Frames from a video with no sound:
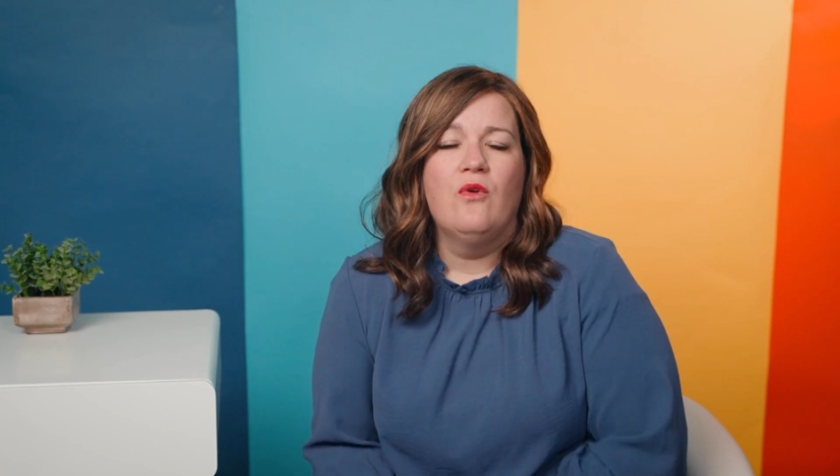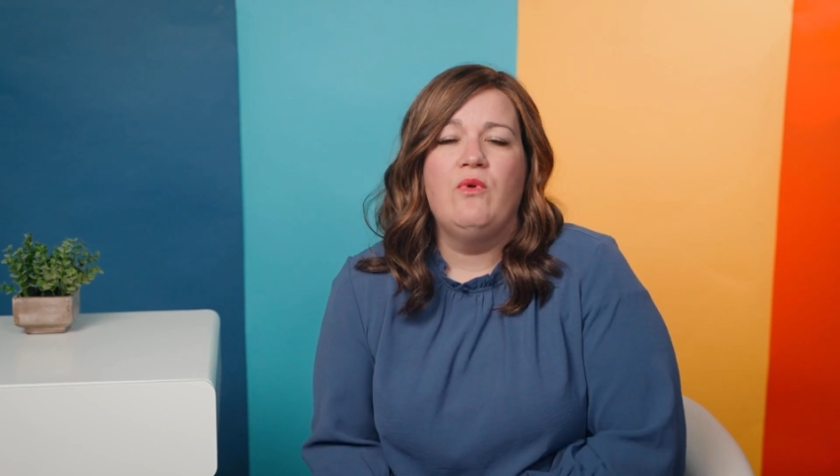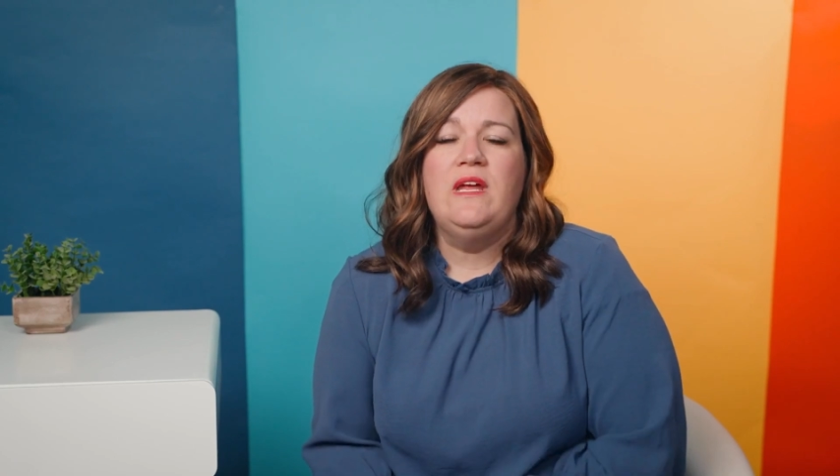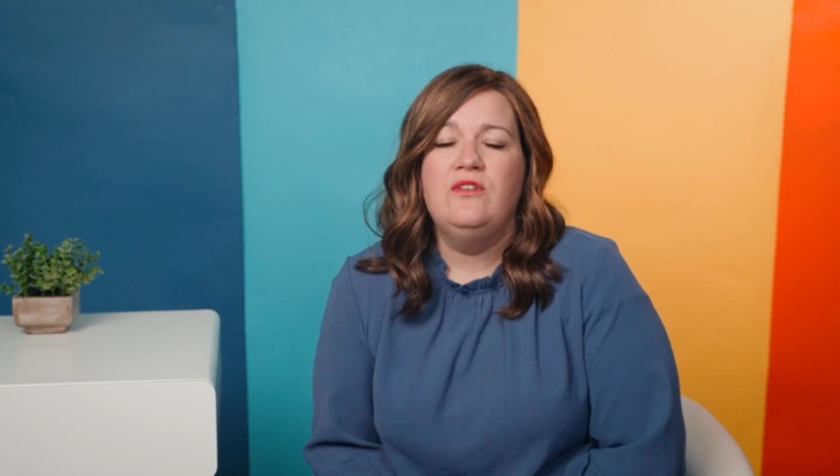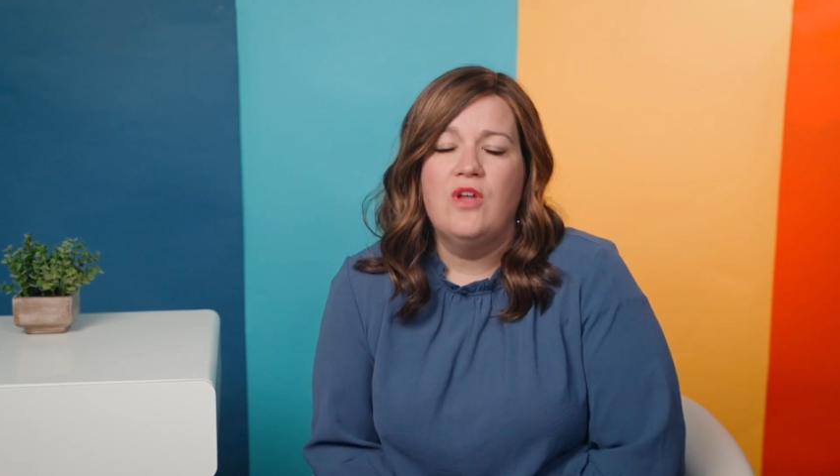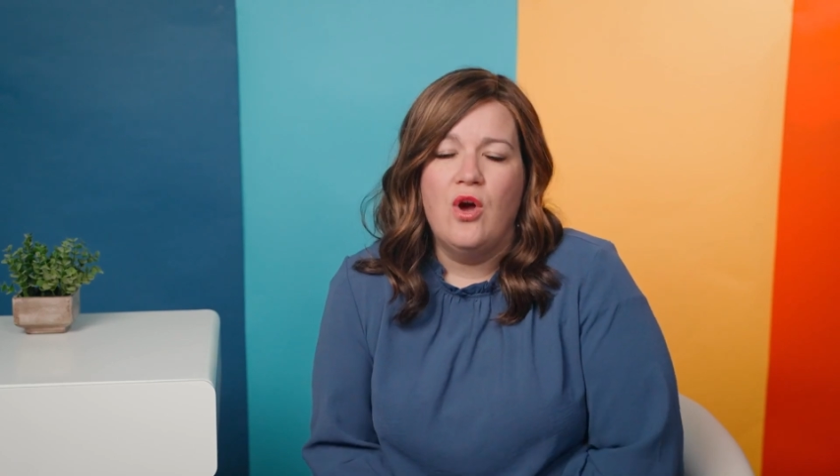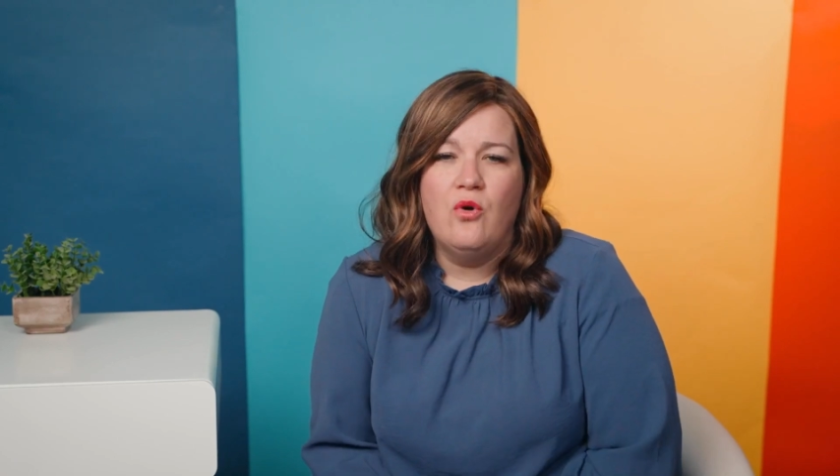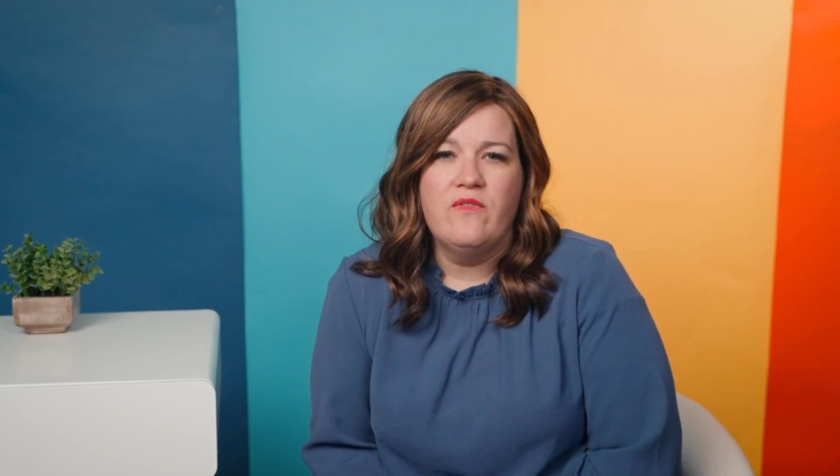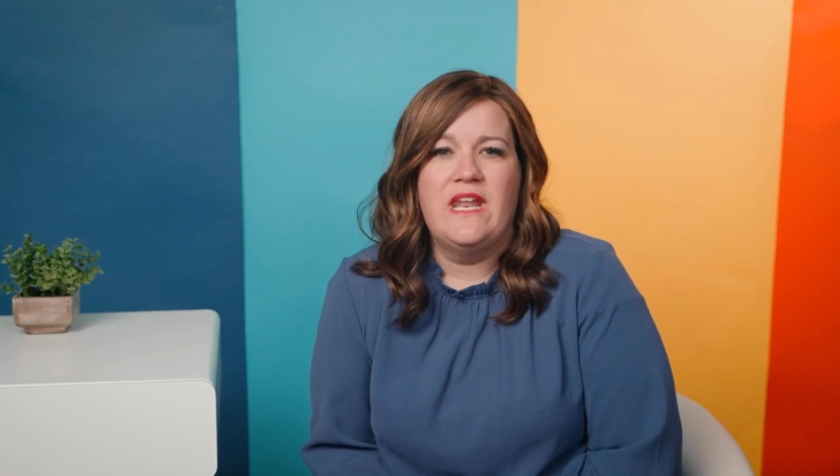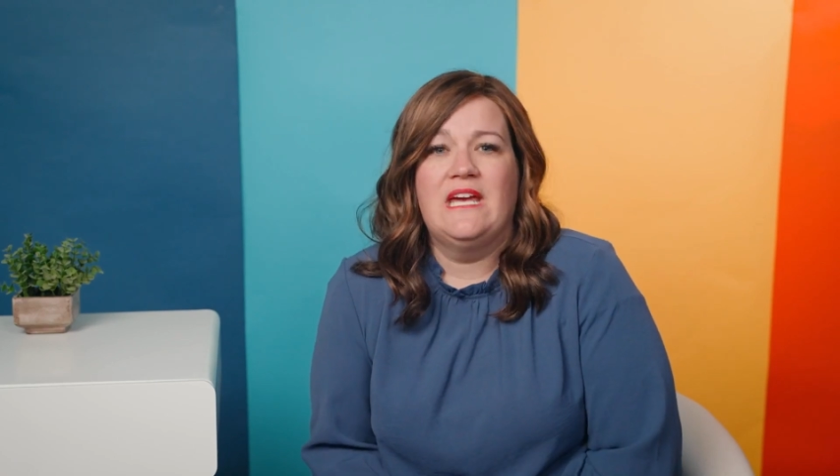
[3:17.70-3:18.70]
we
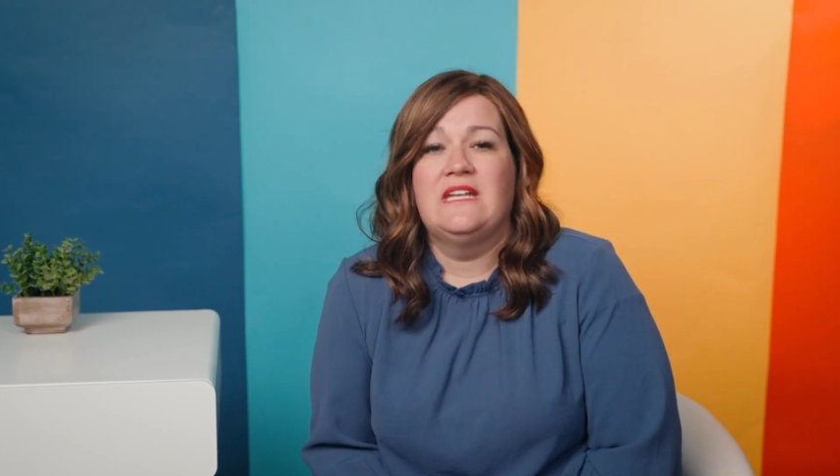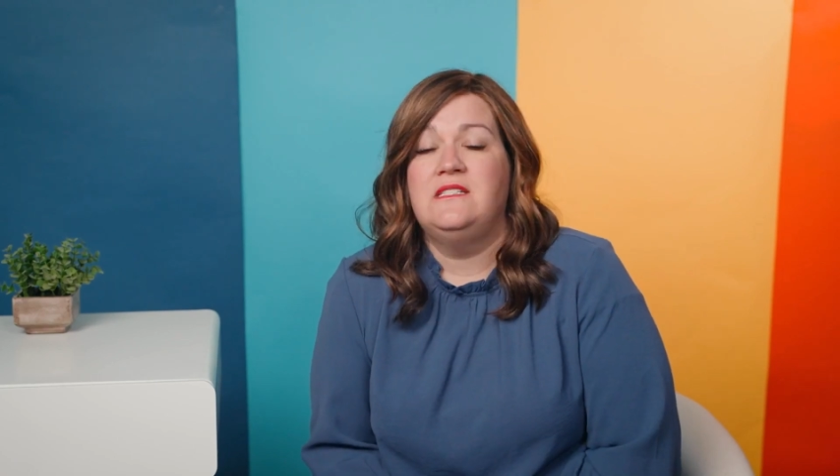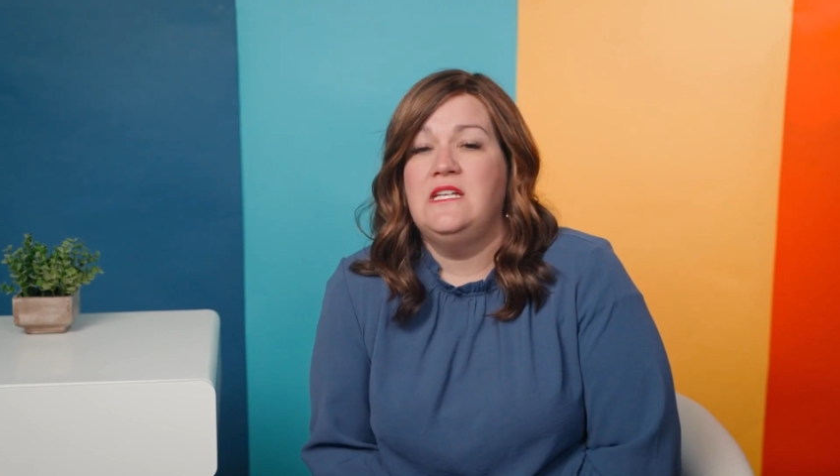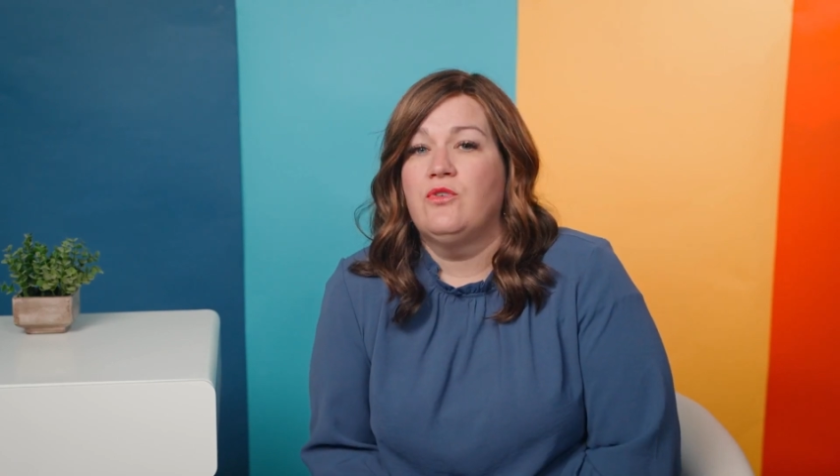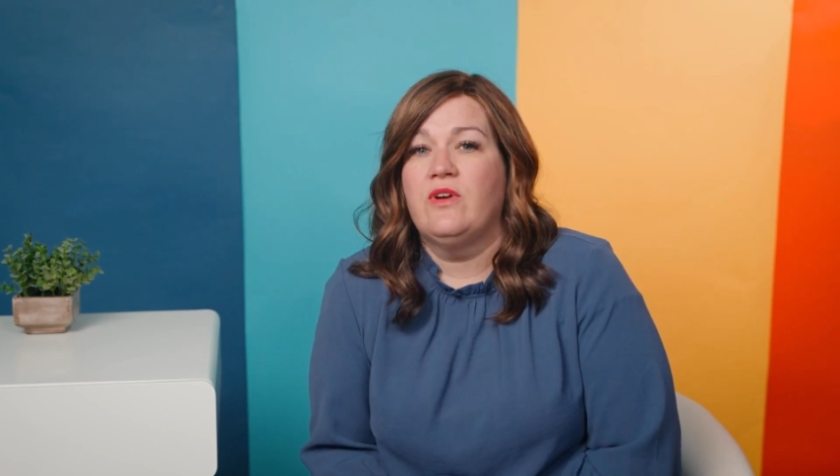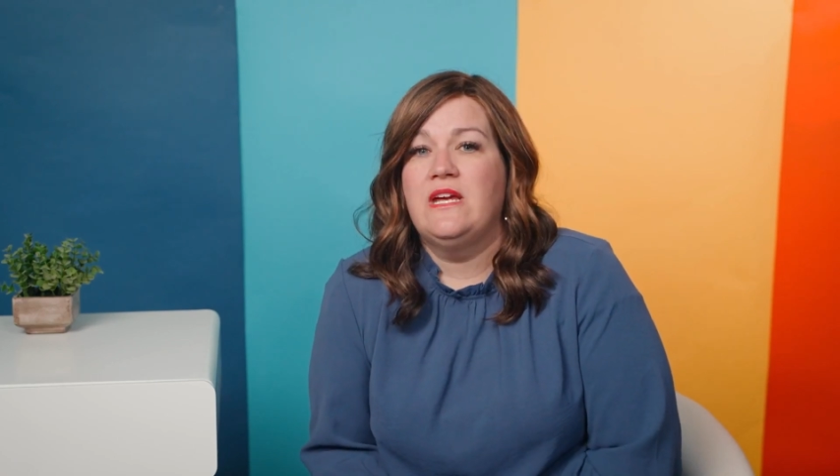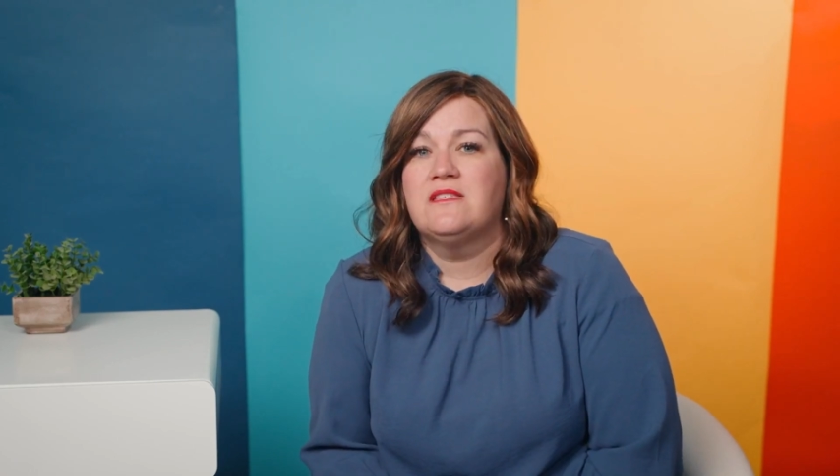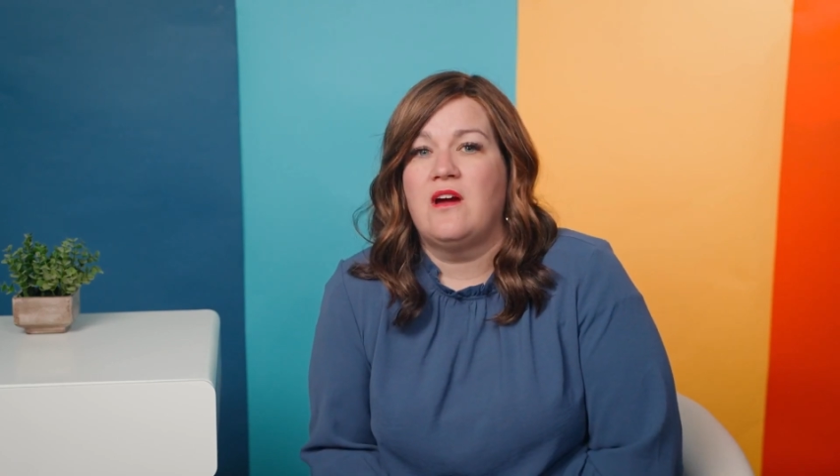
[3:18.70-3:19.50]
know that it can decrease